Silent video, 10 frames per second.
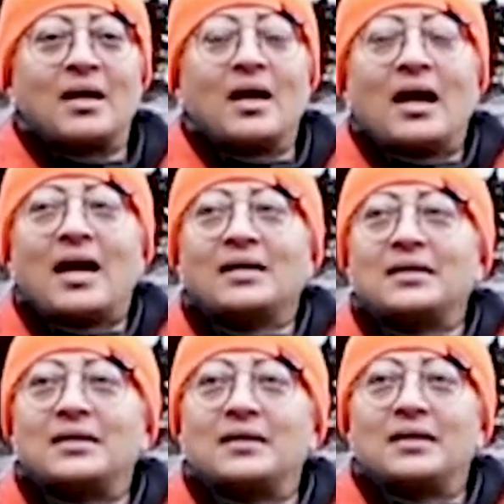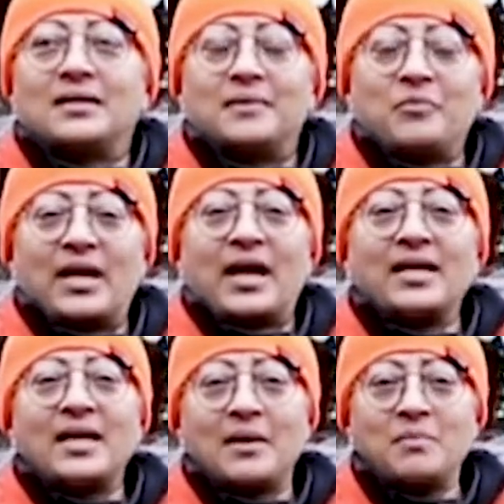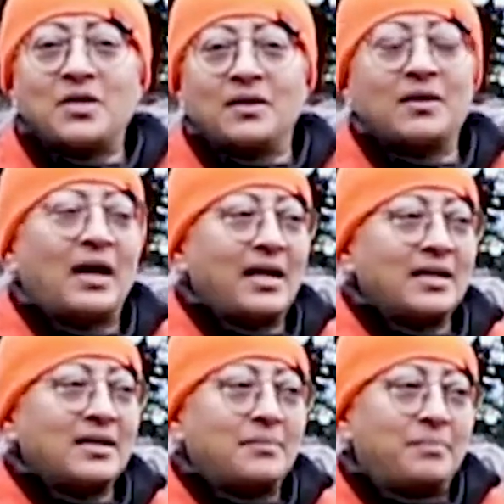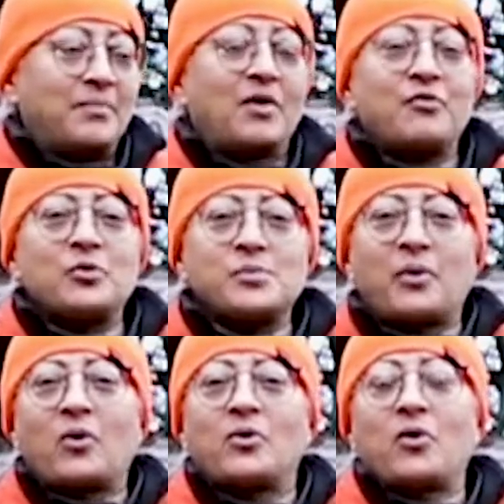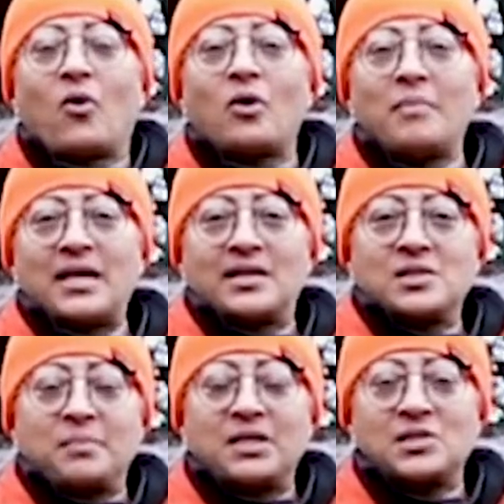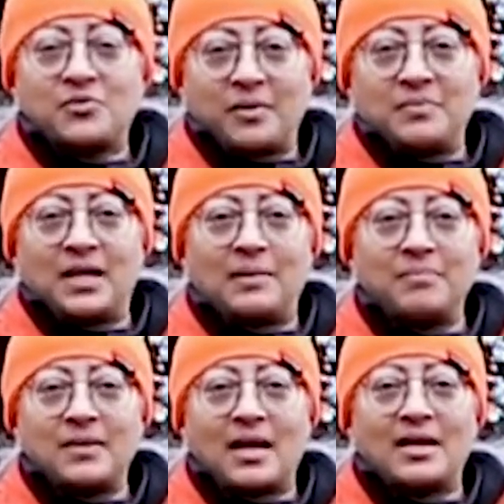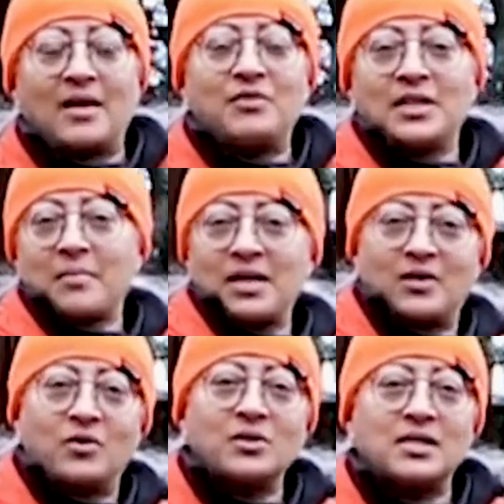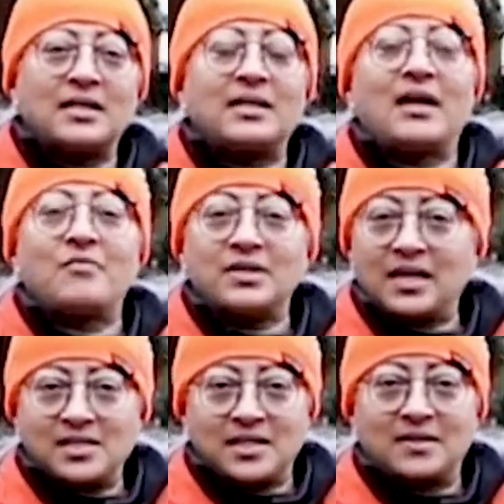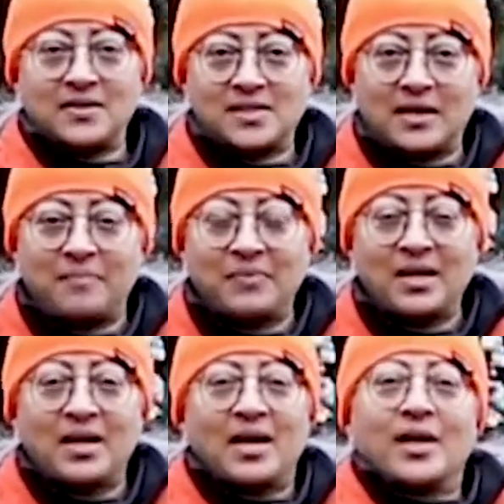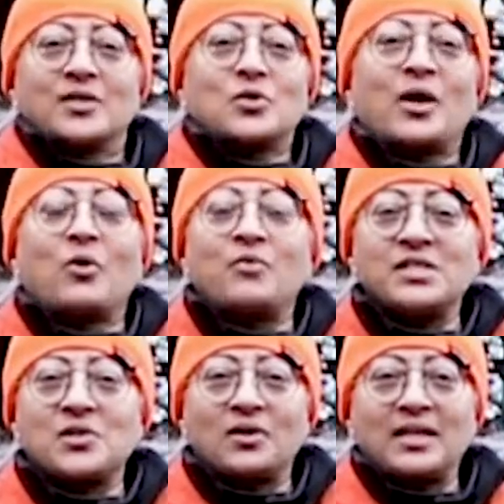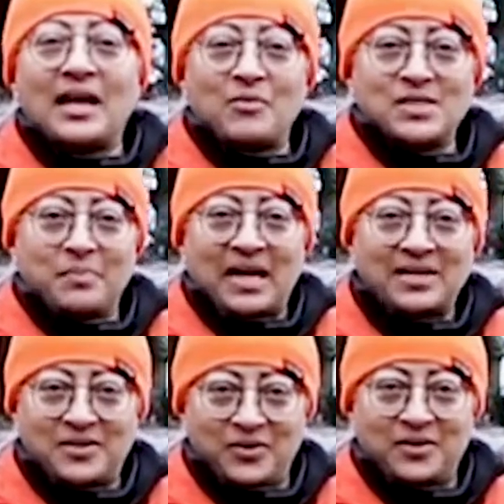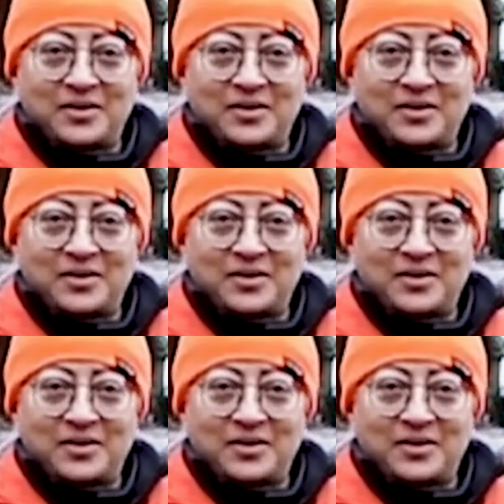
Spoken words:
And when I came here, I of course borrowed all my recipes from them, and every time I cooked, it never tasted the same. So I always thought that I was a bad cook.